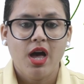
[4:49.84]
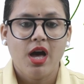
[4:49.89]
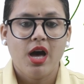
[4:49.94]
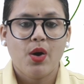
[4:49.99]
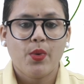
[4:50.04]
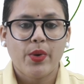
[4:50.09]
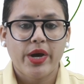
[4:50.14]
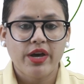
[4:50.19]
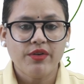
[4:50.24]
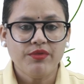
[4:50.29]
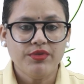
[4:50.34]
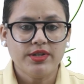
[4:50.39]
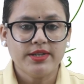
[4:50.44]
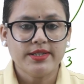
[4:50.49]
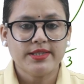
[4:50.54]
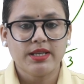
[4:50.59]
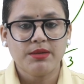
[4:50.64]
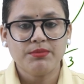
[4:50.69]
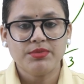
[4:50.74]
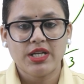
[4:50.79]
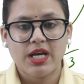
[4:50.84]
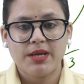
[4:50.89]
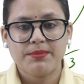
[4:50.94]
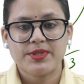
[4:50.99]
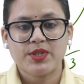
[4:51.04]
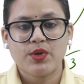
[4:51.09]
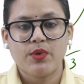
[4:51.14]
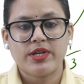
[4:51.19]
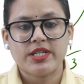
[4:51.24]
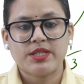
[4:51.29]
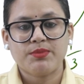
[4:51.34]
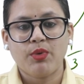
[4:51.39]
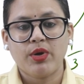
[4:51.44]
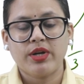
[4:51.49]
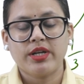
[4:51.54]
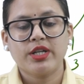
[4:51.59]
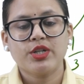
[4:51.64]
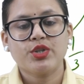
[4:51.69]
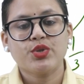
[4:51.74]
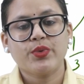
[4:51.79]
However, sometimes
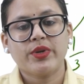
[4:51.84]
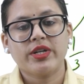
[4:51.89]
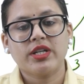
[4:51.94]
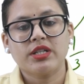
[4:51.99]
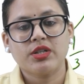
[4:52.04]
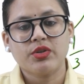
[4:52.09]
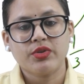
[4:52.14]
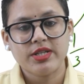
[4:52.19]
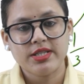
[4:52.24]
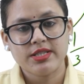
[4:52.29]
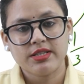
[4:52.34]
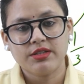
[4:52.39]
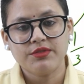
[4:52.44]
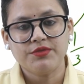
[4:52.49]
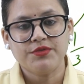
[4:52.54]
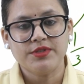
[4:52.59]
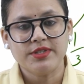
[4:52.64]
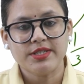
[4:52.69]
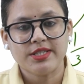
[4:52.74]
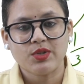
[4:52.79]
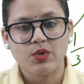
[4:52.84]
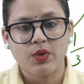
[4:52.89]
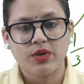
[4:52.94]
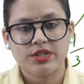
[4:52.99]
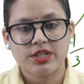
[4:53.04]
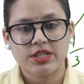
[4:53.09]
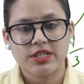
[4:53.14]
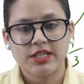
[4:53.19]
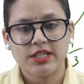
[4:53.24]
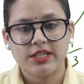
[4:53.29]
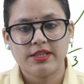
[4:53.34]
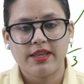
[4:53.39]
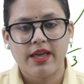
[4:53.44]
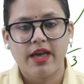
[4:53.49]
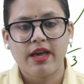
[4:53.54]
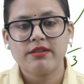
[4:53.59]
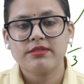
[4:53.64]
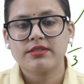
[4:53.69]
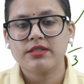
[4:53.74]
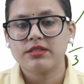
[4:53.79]
corresponding to an increase in the first quantity,
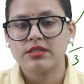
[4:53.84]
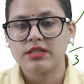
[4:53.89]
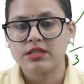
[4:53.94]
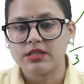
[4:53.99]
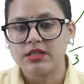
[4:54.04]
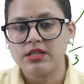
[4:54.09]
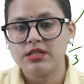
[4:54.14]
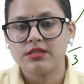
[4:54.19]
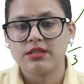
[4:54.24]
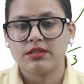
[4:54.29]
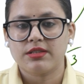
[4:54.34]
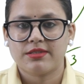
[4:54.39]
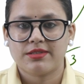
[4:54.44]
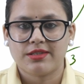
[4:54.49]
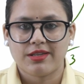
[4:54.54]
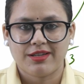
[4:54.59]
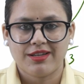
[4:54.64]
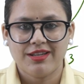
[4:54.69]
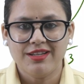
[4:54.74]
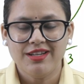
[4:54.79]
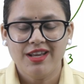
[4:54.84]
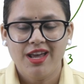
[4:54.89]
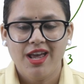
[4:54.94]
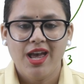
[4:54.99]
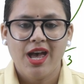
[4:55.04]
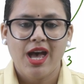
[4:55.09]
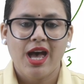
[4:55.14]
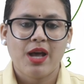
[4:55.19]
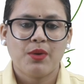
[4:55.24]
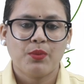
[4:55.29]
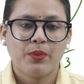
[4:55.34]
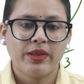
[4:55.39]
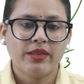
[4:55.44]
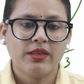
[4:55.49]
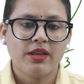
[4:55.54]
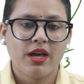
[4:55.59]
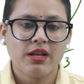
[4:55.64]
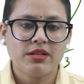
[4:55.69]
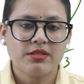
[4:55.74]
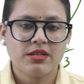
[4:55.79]
there is a decrease in the second, and when
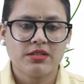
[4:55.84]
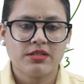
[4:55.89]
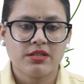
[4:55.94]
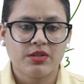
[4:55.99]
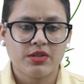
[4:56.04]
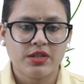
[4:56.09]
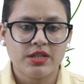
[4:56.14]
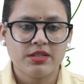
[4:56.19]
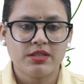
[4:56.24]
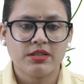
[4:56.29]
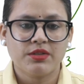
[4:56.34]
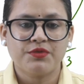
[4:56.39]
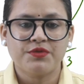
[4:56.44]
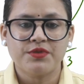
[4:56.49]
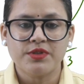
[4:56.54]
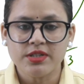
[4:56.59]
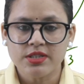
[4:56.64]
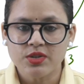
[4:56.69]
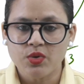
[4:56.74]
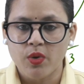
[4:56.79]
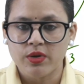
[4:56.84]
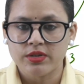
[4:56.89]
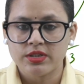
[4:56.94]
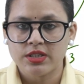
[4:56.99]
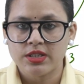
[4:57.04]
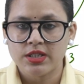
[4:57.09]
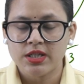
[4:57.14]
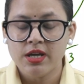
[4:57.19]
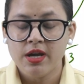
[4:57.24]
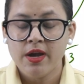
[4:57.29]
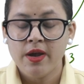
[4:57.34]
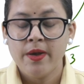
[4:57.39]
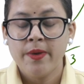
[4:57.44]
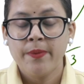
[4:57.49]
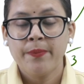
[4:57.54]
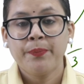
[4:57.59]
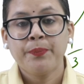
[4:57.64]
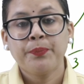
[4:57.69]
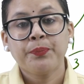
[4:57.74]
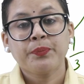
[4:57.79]
there is a decrease in the first quantity,
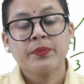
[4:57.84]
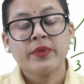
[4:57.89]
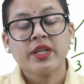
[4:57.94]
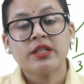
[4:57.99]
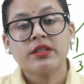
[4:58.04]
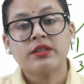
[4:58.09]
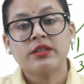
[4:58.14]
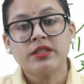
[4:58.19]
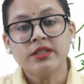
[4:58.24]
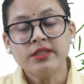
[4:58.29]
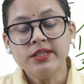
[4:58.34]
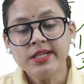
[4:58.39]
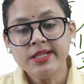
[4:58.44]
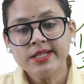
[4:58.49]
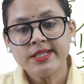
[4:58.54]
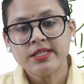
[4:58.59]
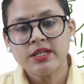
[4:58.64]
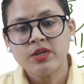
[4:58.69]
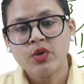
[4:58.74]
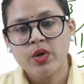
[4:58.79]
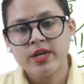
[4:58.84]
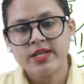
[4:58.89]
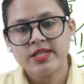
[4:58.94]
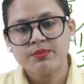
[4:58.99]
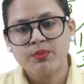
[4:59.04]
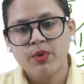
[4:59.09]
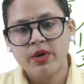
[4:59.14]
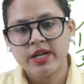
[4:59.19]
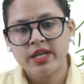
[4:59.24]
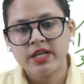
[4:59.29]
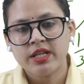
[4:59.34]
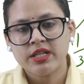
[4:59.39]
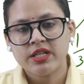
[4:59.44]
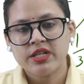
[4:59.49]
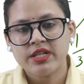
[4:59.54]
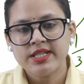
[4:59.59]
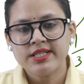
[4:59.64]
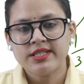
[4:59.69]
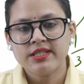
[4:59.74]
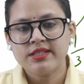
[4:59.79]
there is a corresponding
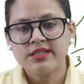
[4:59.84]
increase